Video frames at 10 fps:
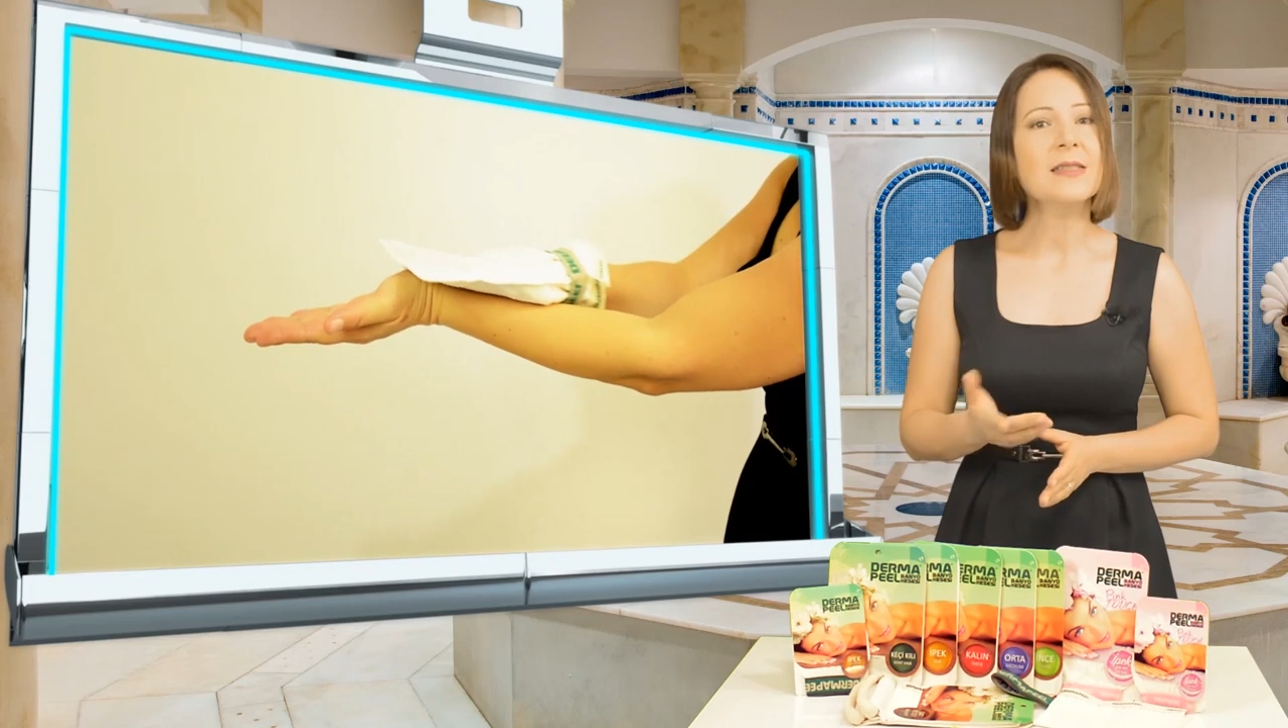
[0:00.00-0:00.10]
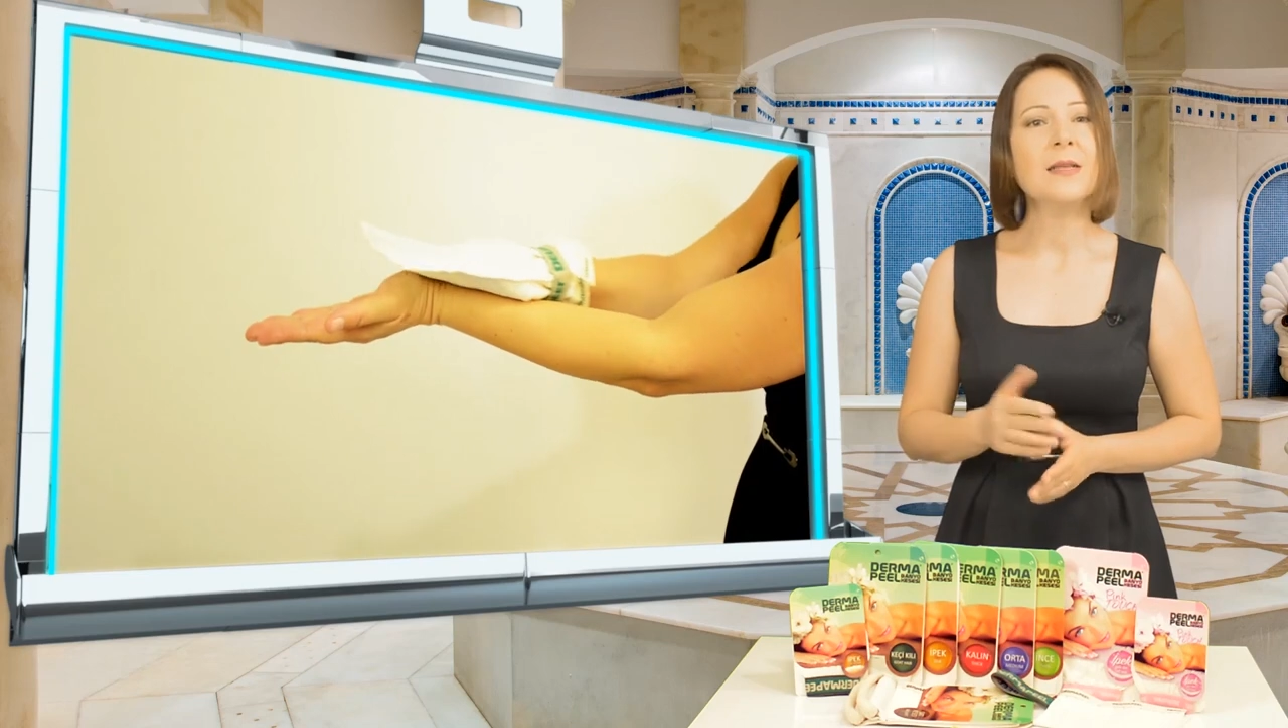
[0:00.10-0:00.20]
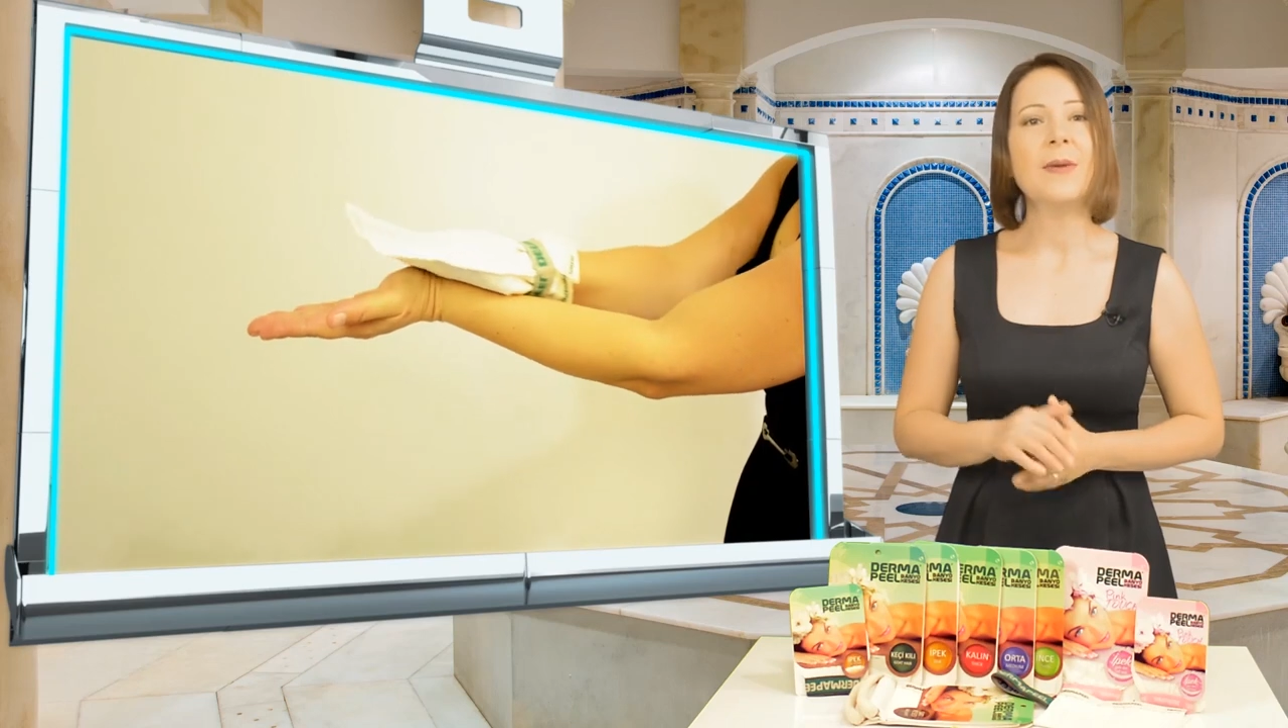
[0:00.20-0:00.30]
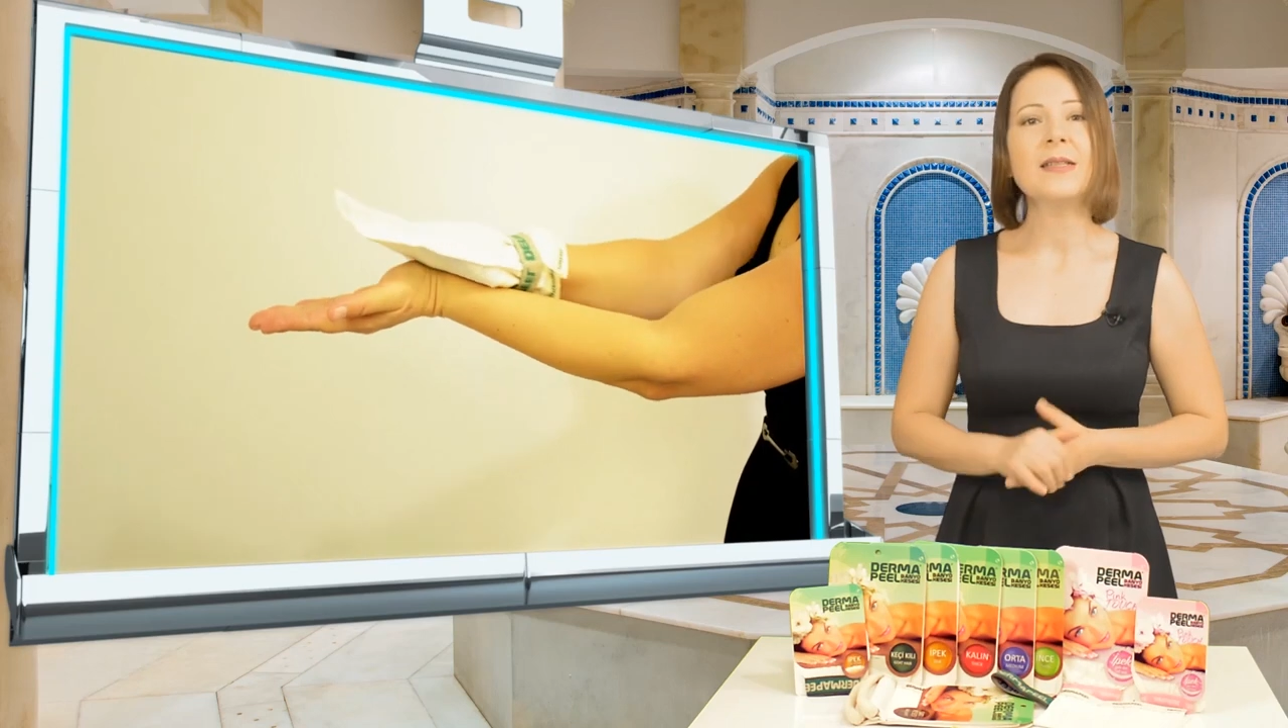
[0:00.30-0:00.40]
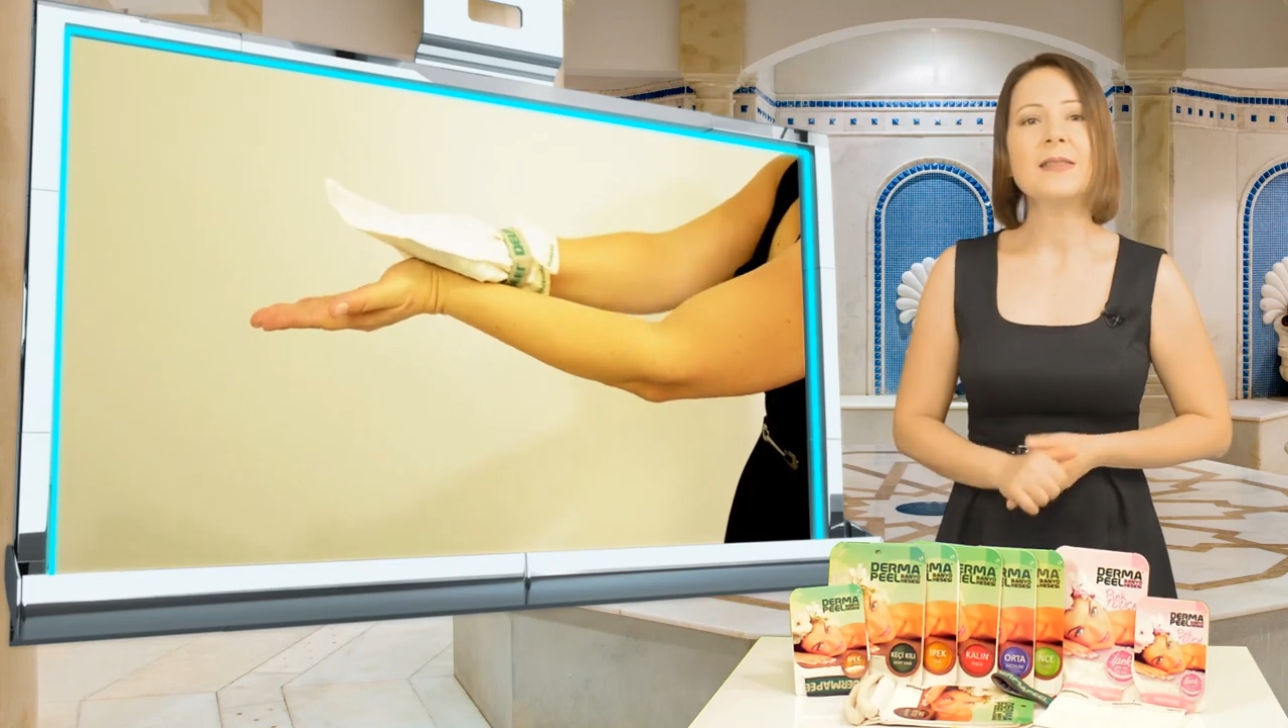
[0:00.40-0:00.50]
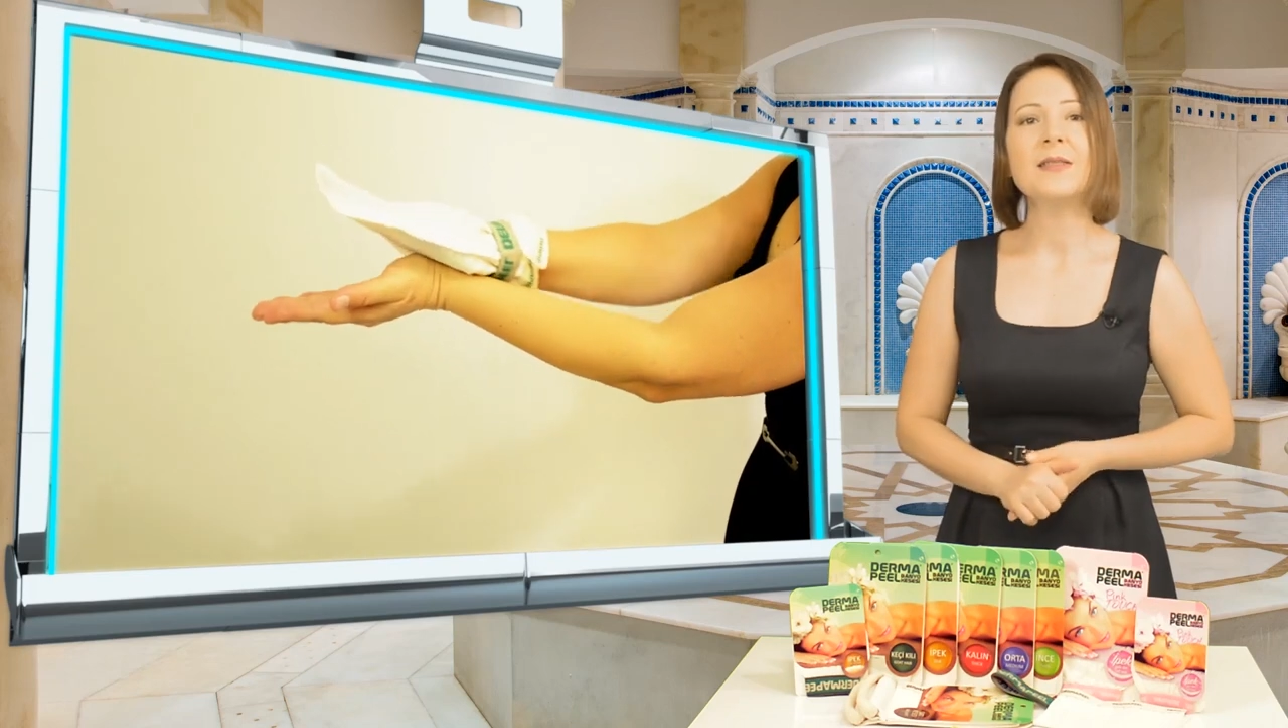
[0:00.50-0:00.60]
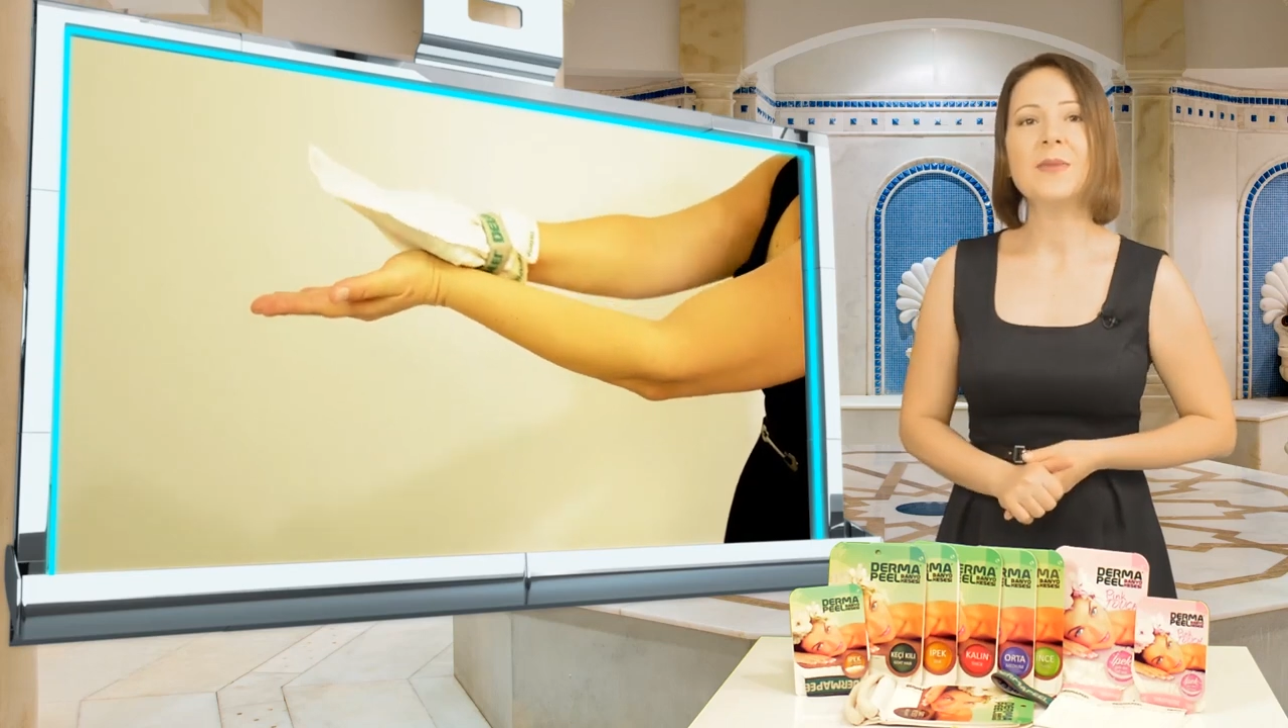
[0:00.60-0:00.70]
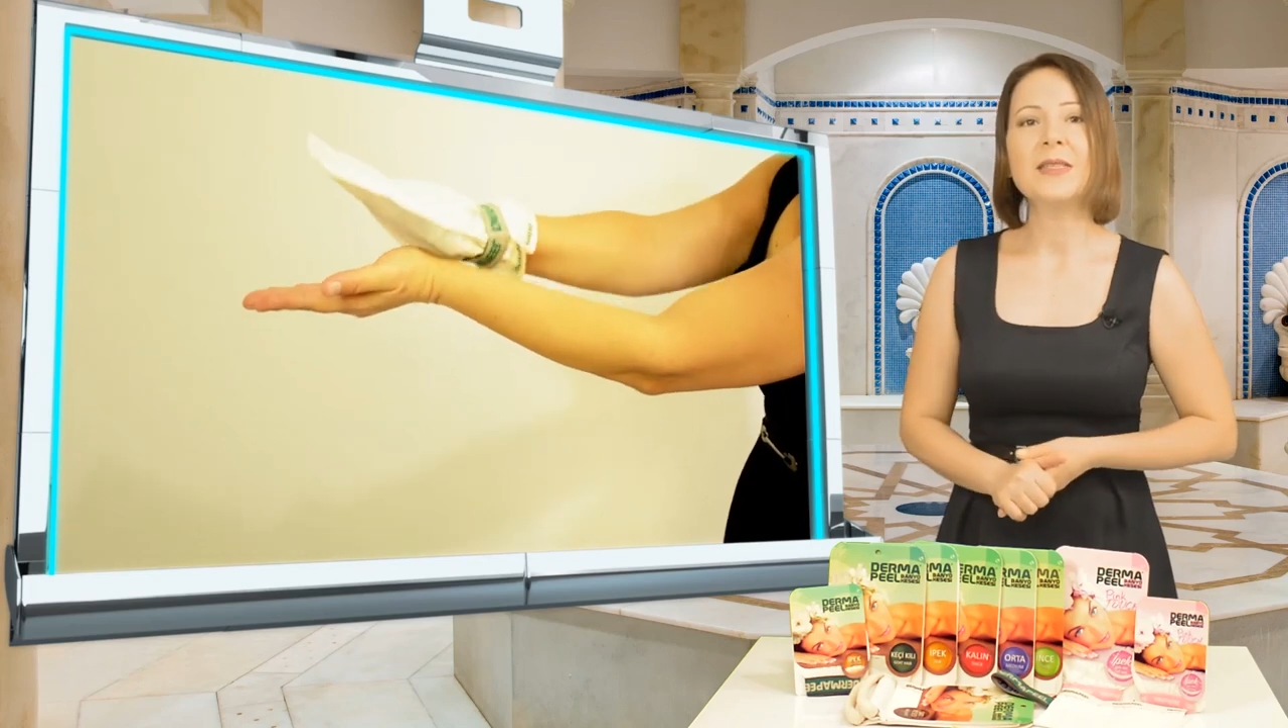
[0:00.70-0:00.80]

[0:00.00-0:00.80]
movements